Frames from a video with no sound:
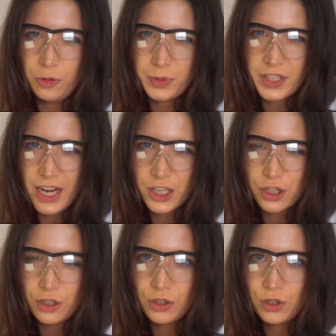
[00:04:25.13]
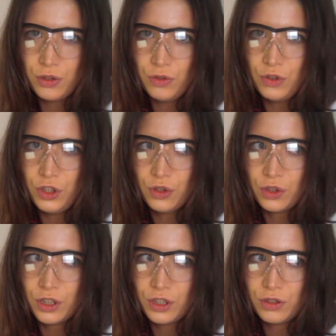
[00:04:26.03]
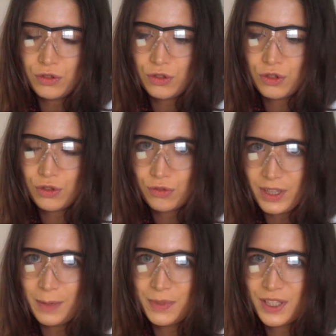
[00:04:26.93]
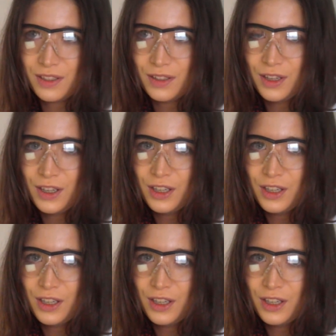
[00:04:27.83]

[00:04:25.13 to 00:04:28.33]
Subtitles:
of protection to your scripts,